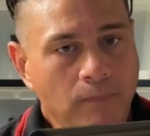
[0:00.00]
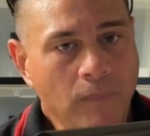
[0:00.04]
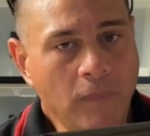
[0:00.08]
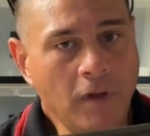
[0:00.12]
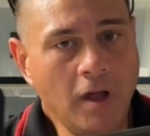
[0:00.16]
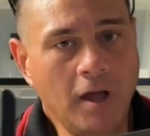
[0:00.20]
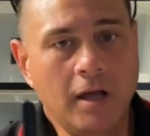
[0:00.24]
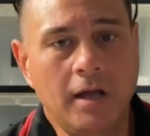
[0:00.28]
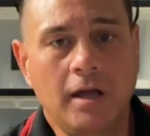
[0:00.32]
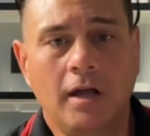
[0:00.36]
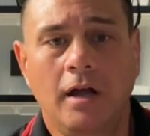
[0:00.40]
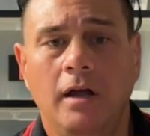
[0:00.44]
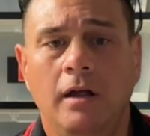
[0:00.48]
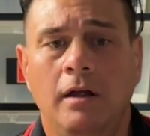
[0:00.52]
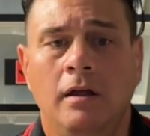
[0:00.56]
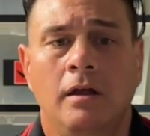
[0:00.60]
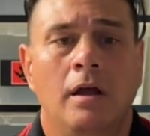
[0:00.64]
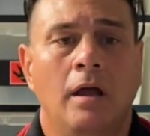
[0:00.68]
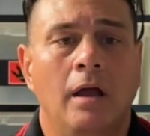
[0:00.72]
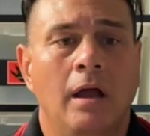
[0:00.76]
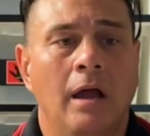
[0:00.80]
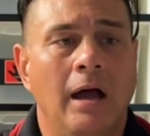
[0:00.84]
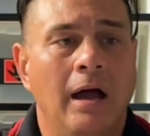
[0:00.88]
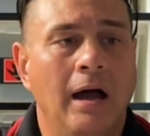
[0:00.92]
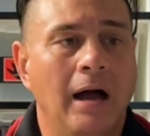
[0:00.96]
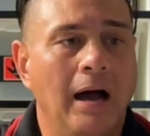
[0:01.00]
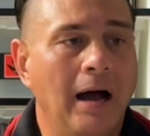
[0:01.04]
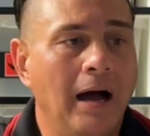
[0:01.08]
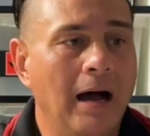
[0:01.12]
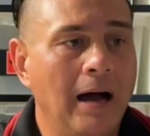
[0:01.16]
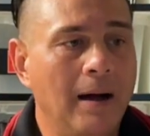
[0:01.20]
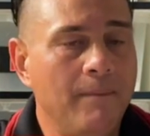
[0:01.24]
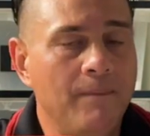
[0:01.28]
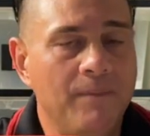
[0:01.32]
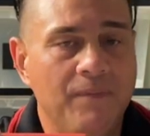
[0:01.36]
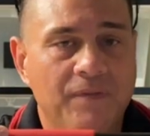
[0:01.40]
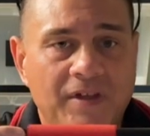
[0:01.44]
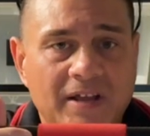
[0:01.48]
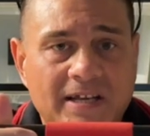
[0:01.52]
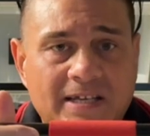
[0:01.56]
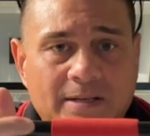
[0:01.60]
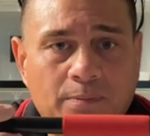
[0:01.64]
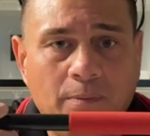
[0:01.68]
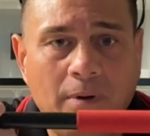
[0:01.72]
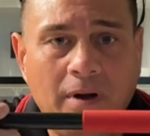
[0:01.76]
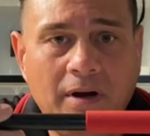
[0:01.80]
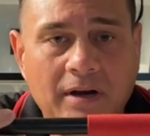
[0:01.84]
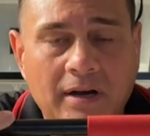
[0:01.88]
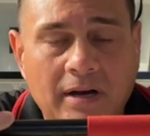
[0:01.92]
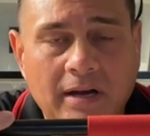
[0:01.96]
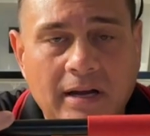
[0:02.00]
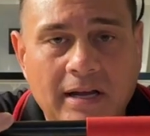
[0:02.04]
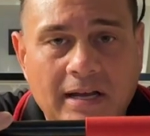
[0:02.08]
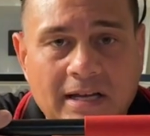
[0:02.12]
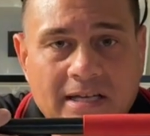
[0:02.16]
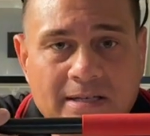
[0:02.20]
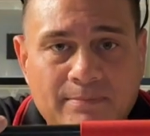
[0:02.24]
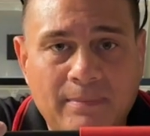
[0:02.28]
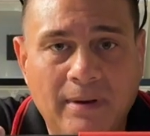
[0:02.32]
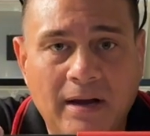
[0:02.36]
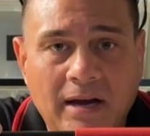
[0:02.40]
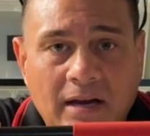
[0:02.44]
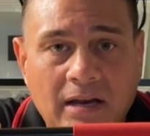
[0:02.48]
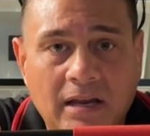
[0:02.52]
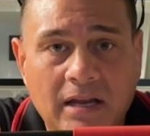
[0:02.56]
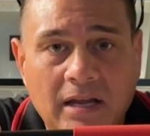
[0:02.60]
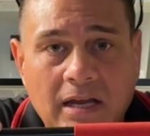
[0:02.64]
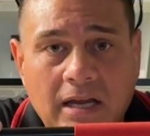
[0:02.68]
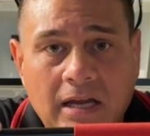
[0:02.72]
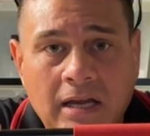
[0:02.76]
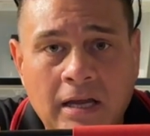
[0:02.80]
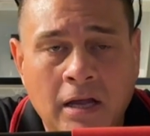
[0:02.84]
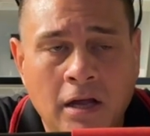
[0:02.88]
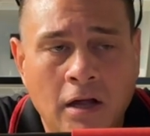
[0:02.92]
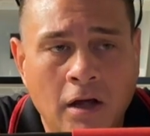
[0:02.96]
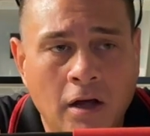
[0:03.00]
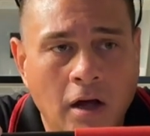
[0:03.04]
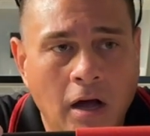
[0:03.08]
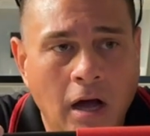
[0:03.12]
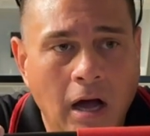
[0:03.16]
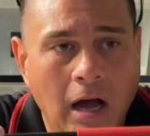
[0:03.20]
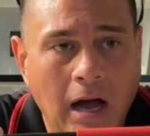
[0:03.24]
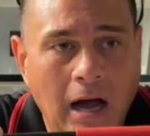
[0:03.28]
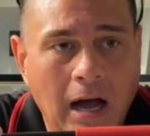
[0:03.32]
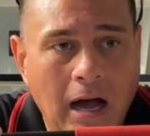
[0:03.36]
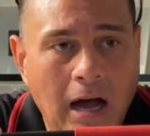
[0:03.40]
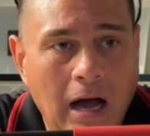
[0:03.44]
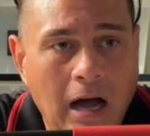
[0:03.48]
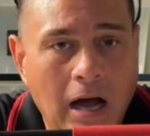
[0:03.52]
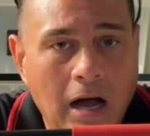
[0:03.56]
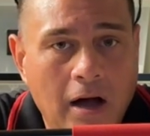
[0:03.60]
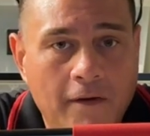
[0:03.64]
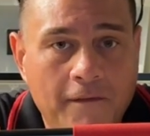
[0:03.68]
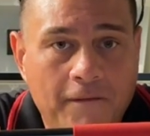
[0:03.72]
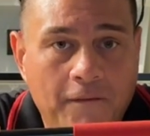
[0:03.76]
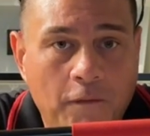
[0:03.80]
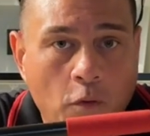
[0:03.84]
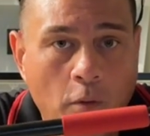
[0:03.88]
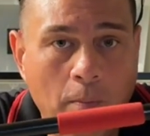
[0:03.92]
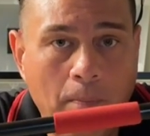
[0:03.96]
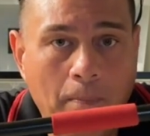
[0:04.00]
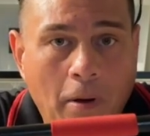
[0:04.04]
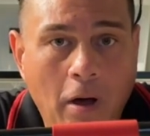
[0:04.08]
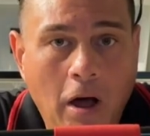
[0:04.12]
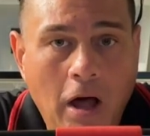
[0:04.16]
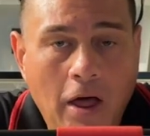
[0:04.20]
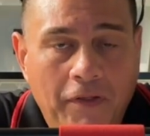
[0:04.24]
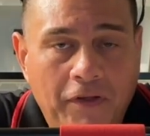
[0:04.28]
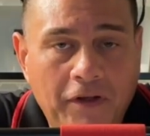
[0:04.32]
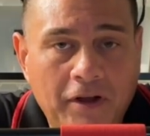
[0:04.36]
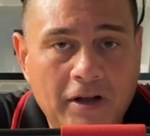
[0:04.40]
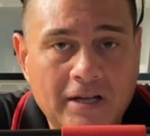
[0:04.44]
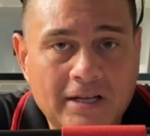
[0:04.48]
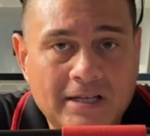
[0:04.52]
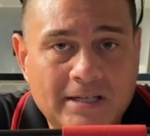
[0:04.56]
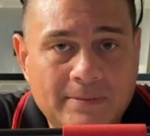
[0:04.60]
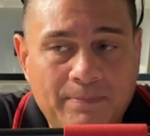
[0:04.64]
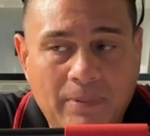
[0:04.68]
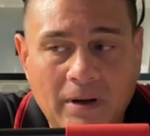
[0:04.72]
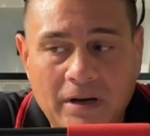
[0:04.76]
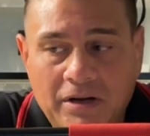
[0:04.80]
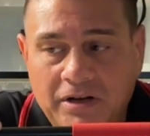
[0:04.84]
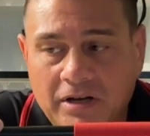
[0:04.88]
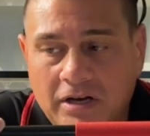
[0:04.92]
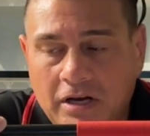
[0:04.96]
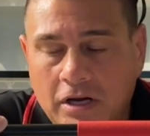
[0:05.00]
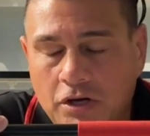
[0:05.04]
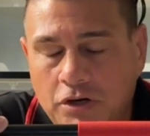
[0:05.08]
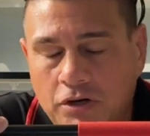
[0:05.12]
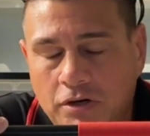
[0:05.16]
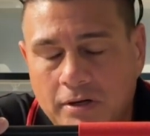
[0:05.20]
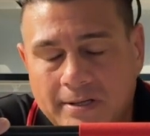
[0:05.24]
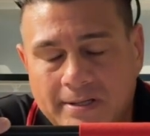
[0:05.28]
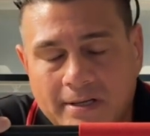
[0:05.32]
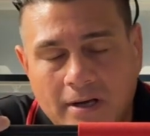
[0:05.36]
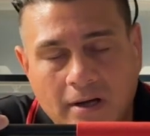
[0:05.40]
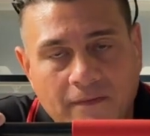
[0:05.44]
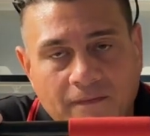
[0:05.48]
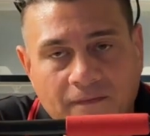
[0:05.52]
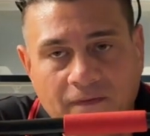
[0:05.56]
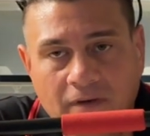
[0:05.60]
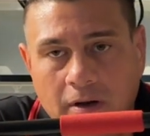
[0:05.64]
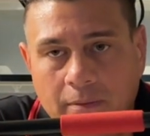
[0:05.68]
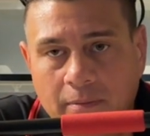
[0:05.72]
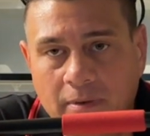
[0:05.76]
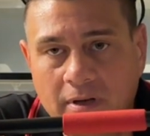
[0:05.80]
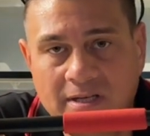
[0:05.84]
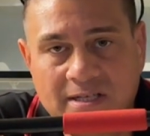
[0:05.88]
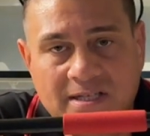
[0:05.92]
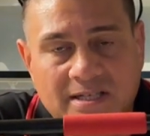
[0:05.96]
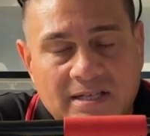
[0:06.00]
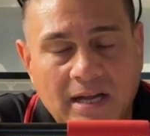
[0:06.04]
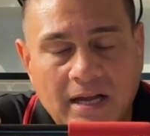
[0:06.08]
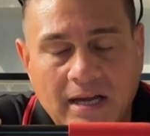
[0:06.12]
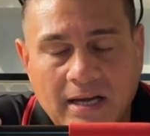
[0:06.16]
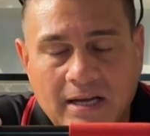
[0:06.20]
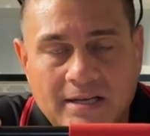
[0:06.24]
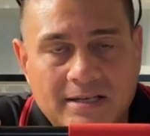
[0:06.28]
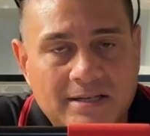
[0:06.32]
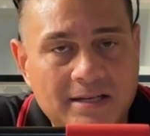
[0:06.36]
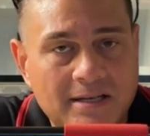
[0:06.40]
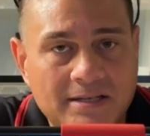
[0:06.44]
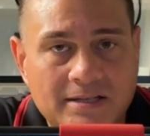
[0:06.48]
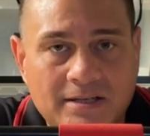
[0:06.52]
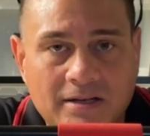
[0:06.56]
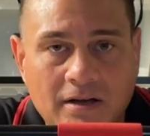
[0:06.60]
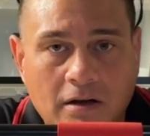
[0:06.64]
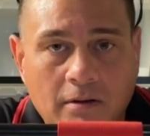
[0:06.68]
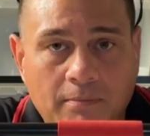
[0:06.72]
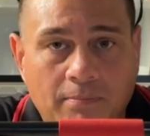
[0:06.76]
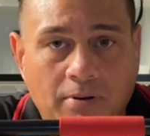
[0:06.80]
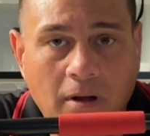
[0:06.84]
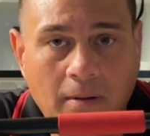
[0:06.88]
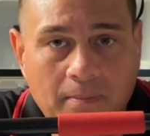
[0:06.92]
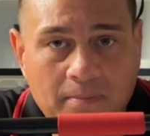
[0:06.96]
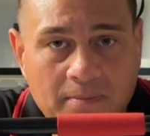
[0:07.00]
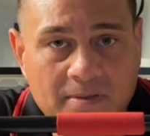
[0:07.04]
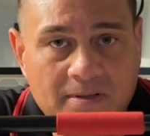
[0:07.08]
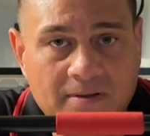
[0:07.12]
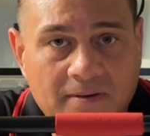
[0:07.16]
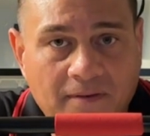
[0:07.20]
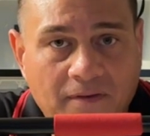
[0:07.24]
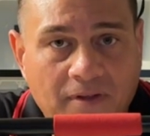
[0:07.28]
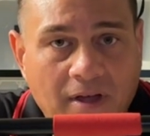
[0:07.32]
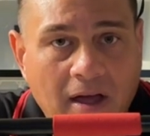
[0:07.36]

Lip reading: Okay, this one is mainly for pythons, but you can use it on venomous snakes. There's no problems with